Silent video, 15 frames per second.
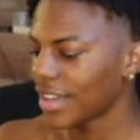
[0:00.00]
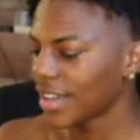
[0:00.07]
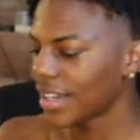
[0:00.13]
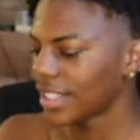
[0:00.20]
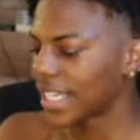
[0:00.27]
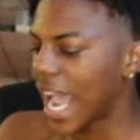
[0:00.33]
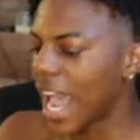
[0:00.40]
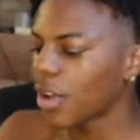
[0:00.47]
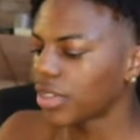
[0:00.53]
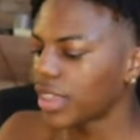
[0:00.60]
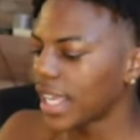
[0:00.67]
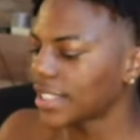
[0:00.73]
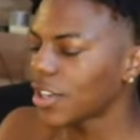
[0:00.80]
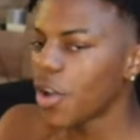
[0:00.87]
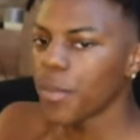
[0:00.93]
So I don't think
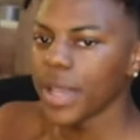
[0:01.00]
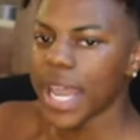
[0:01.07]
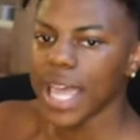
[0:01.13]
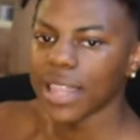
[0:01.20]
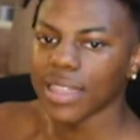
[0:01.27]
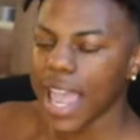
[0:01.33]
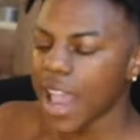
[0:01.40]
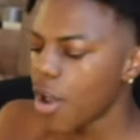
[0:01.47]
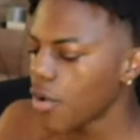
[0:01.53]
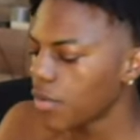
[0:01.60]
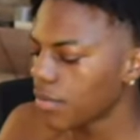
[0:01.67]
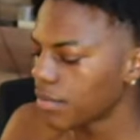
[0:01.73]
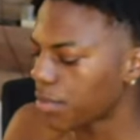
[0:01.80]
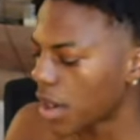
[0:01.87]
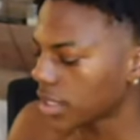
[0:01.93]
it's gonna be that loud,
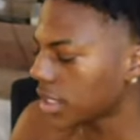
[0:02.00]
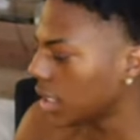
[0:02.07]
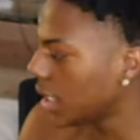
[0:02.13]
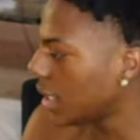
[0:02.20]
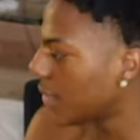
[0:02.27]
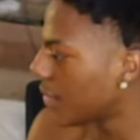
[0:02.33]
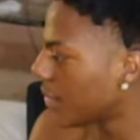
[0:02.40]
personally.